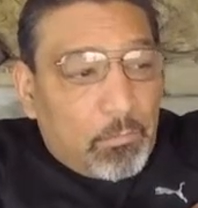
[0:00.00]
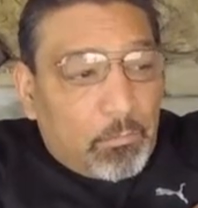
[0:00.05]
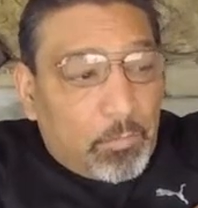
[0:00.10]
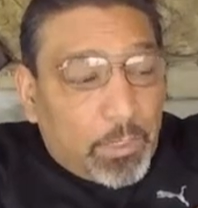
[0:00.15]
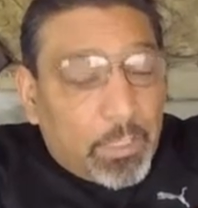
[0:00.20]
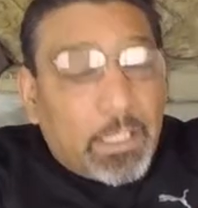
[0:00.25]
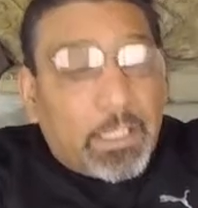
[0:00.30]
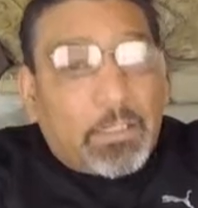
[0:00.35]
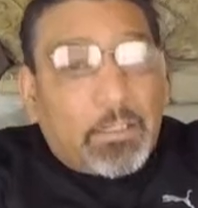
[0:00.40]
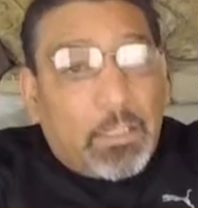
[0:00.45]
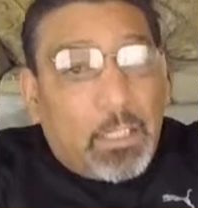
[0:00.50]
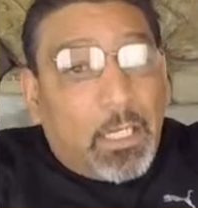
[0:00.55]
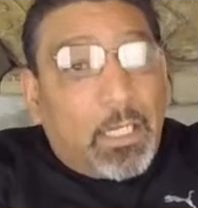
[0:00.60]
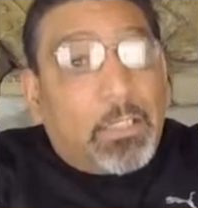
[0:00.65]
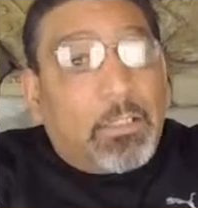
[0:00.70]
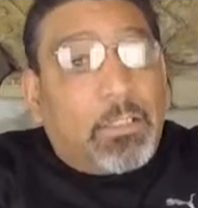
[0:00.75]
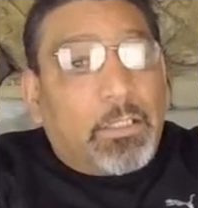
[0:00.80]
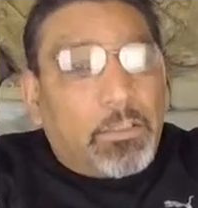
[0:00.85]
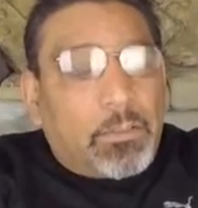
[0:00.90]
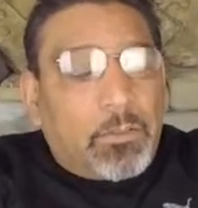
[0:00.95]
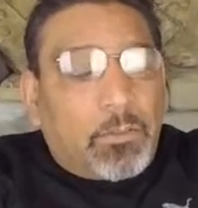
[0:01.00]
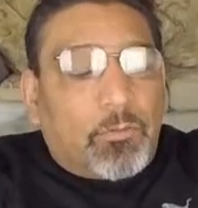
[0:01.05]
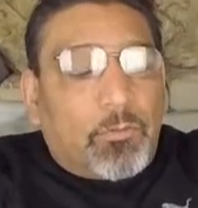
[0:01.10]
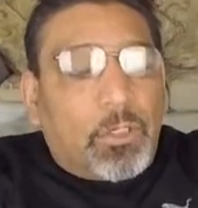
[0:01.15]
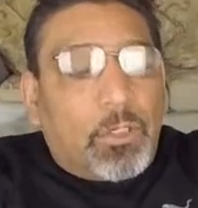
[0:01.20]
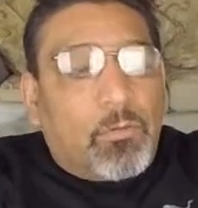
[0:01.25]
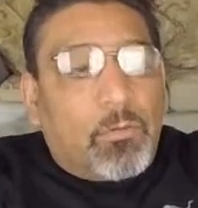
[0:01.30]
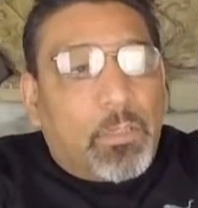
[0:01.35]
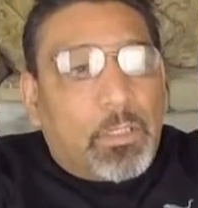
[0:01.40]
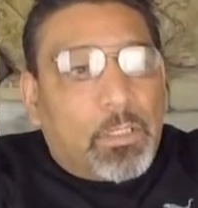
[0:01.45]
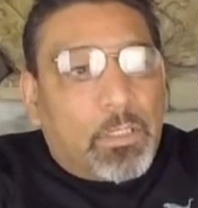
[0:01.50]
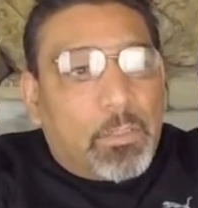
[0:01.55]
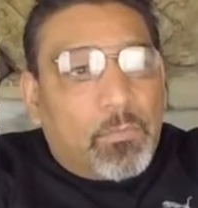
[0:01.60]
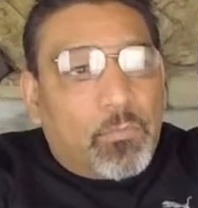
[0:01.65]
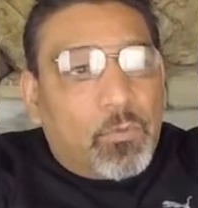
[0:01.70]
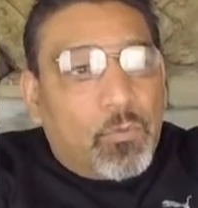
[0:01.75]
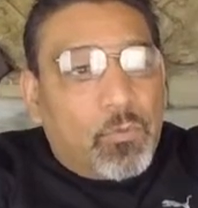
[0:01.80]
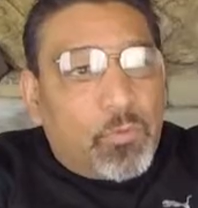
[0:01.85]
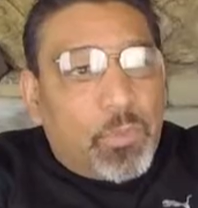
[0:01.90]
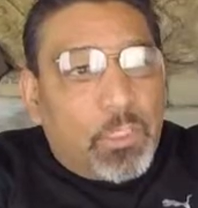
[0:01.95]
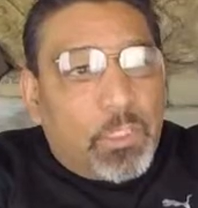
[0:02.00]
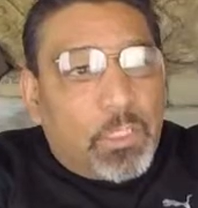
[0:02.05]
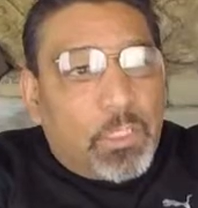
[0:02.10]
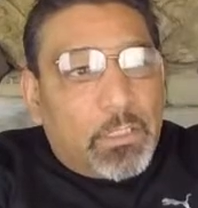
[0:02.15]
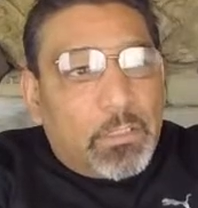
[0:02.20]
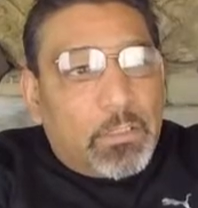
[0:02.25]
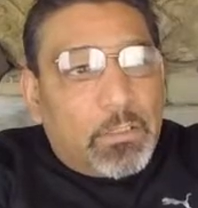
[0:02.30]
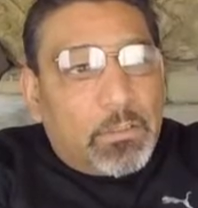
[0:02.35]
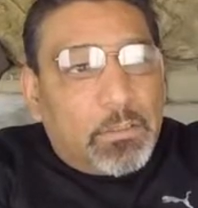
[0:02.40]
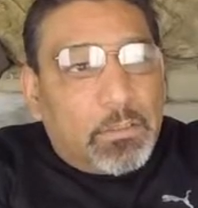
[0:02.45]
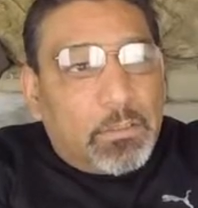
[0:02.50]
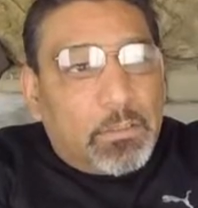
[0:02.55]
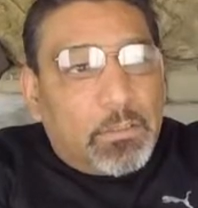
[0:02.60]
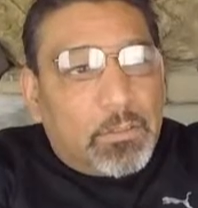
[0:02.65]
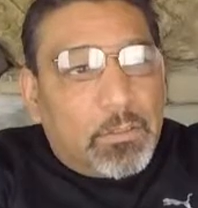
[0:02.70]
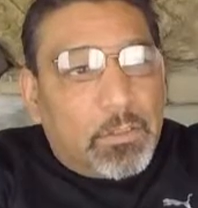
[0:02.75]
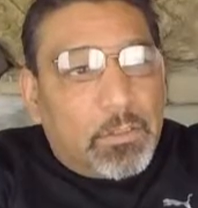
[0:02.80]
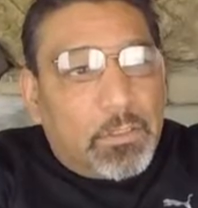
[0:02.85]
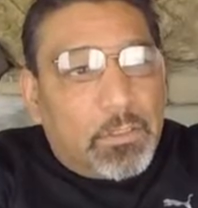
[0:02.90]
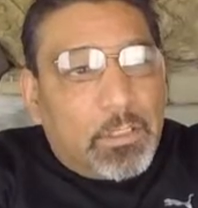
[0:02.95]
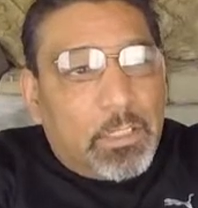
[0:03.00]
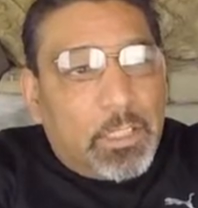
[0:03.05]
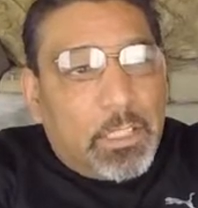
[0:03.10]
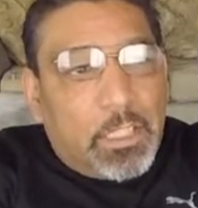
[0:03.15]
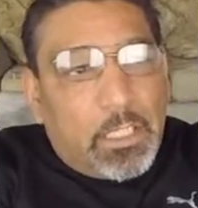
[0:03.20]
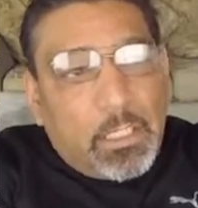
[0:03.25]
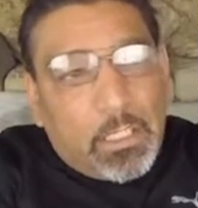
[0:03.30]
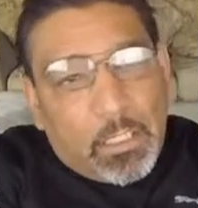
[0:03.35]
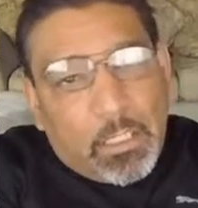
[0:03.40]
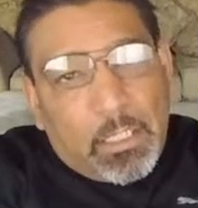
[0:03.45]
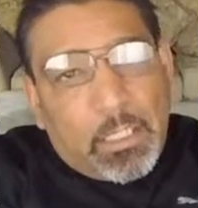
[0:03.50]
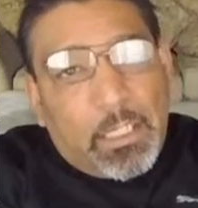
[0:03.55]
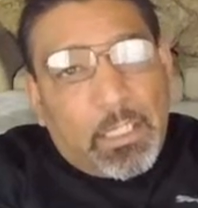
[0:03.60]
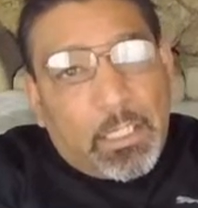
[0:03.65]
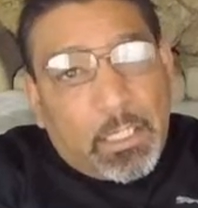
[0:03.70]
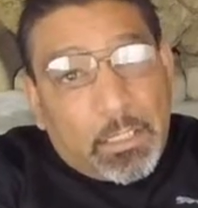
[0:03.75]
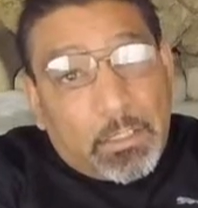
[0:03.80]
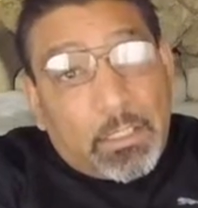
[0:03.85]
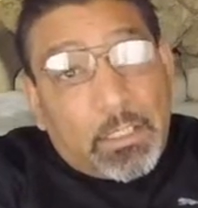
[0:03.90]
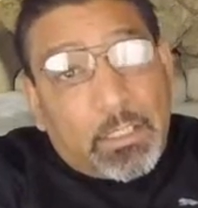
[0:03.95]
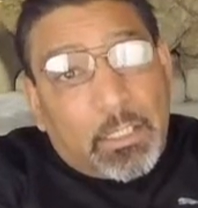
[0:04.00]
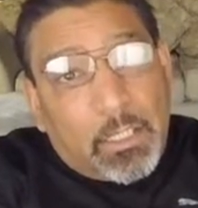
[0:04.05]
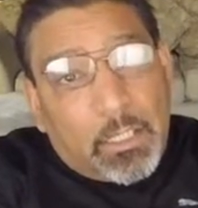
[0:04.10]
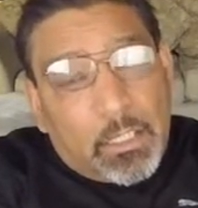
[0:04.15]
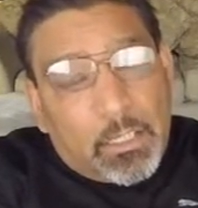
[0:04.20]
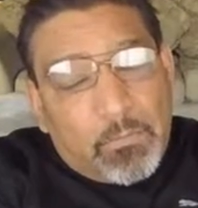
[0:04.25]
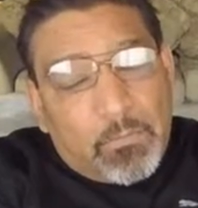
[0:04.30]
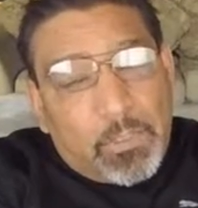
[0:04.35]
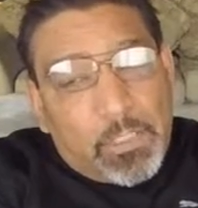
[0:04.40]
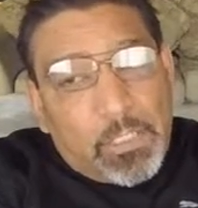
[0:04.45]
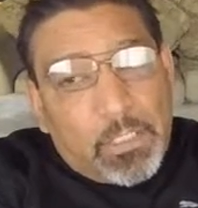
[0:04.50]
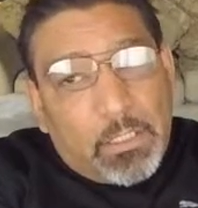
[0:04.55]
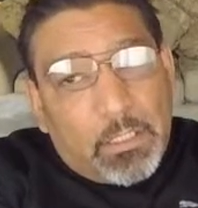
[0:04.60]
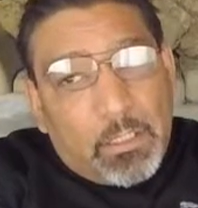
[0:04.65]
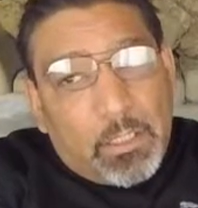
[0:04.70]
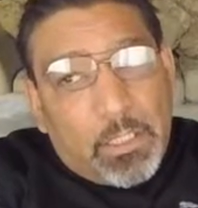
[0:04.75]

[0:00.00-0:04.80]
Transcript: But I disagree with the movie, and I think I have a